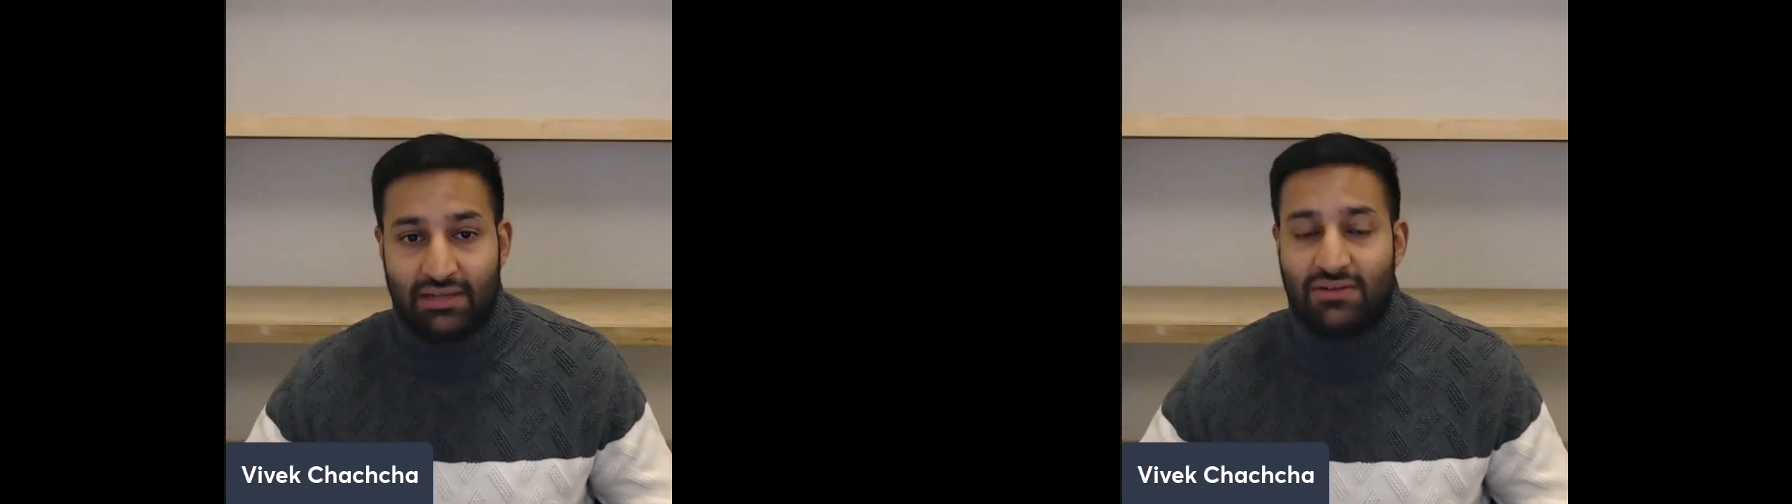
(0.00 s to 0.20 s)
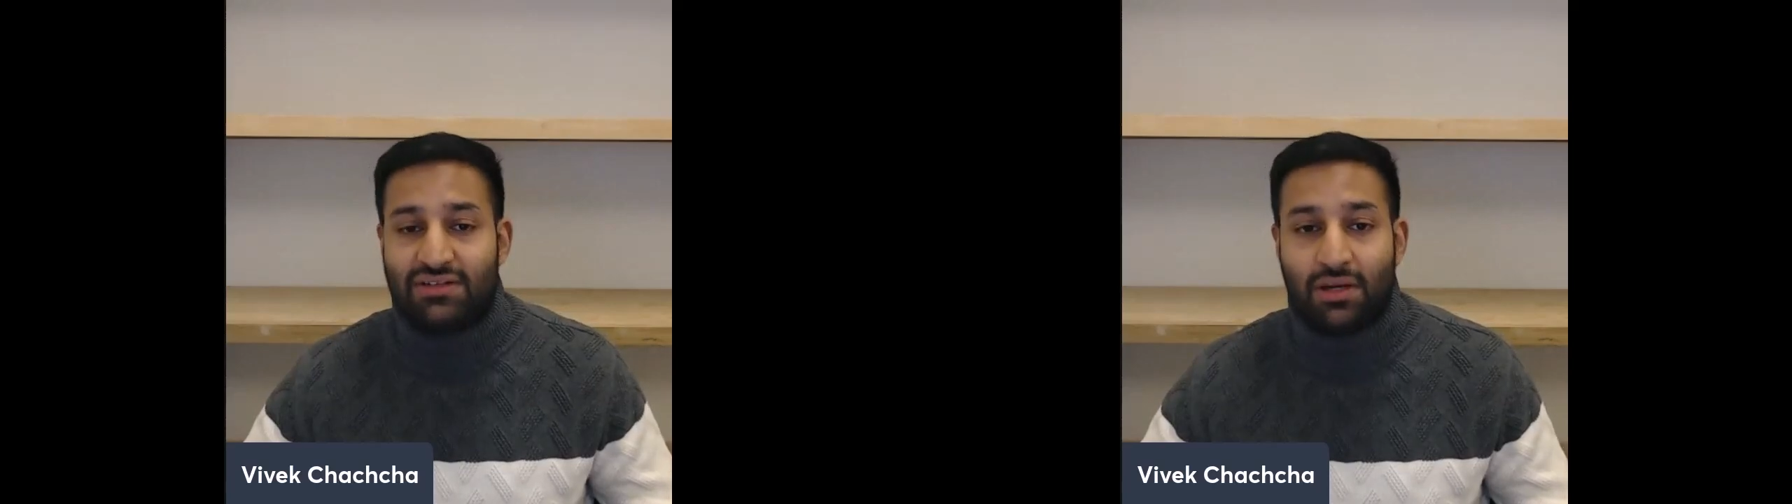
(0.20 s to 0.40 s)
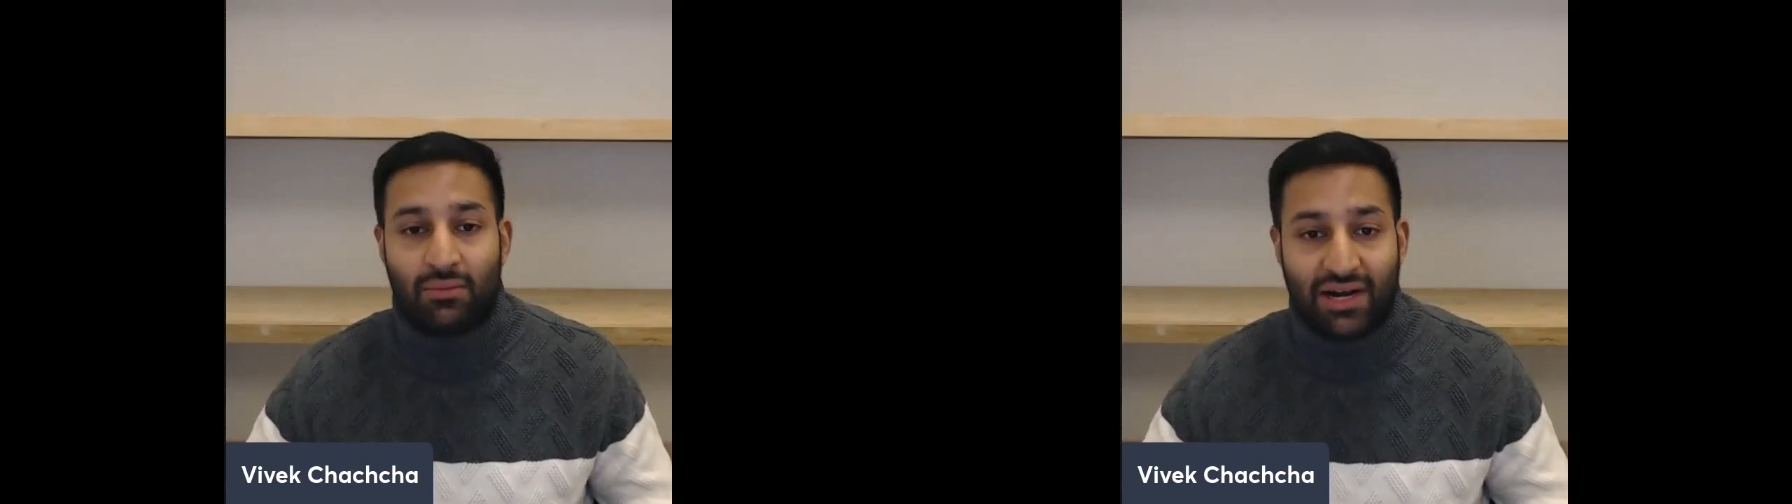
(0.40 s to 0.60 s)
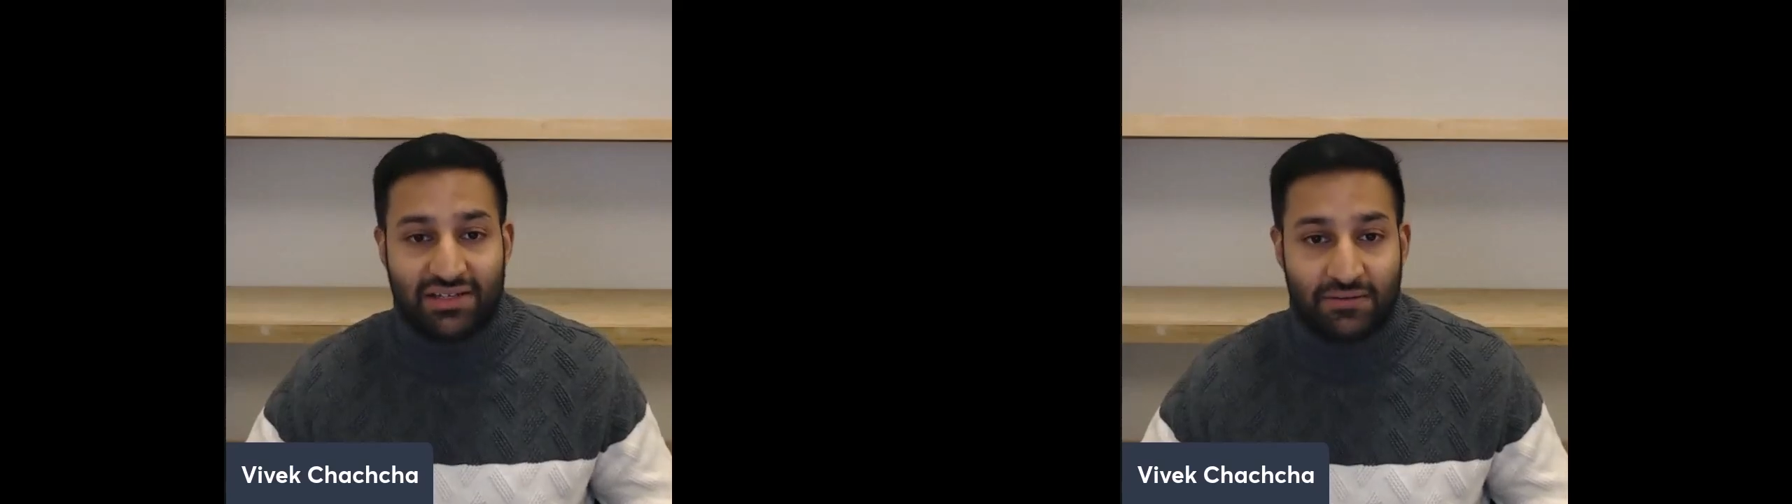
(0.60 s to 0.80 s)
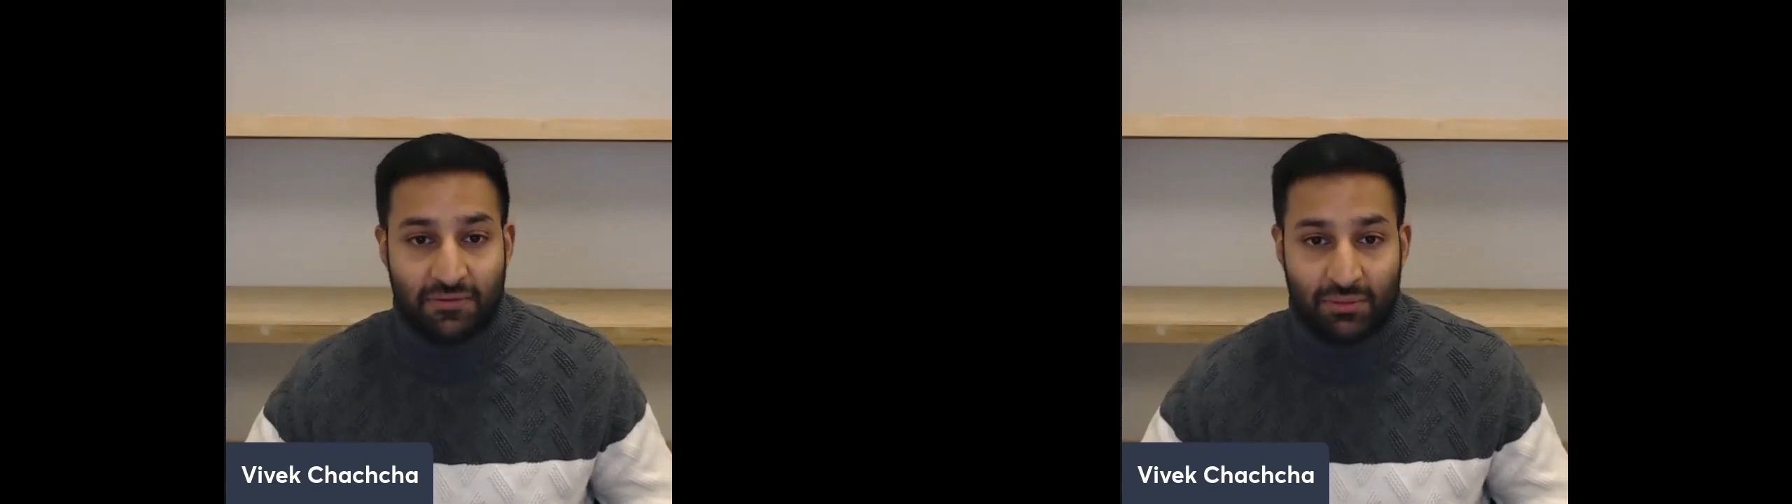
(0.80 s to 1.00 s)
So
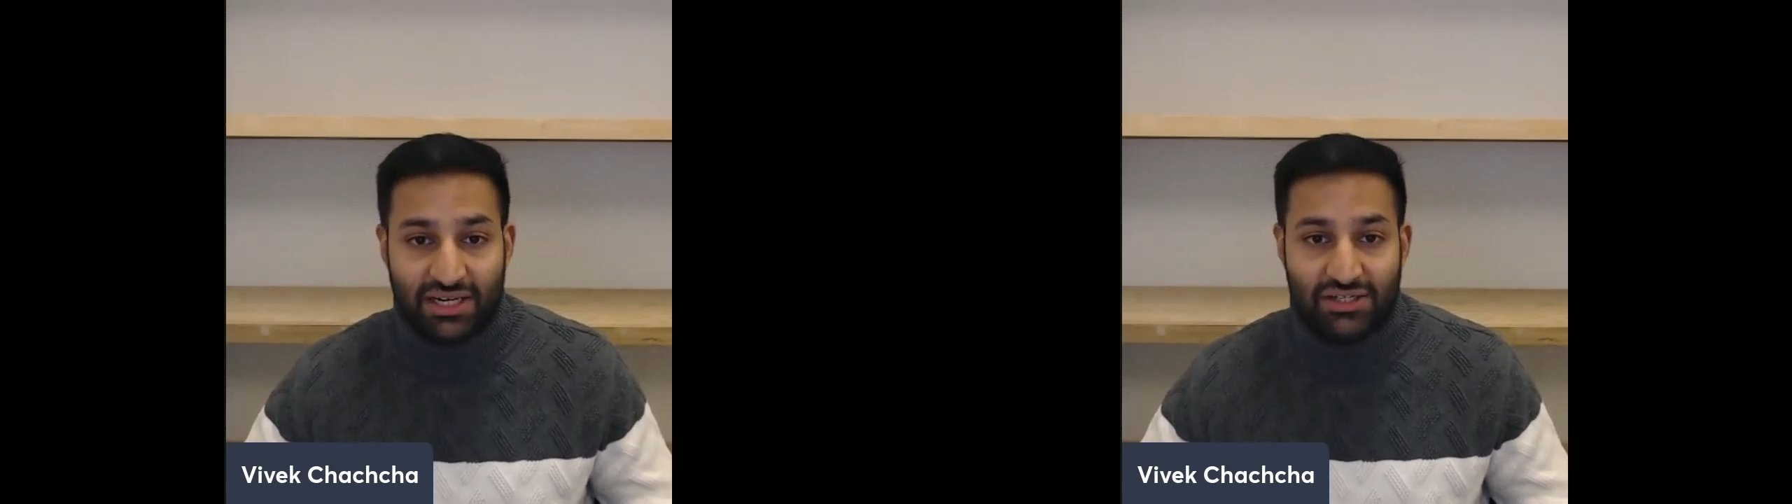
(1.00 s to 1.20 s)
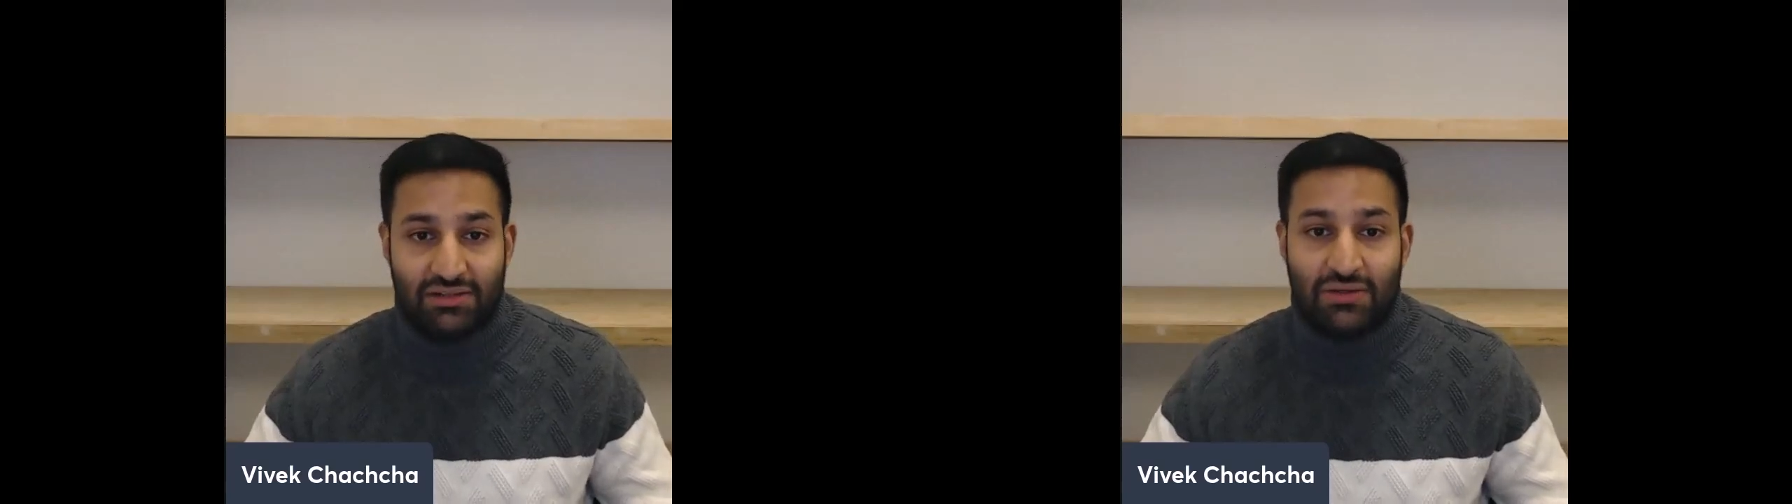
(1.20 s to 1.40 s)
summarize information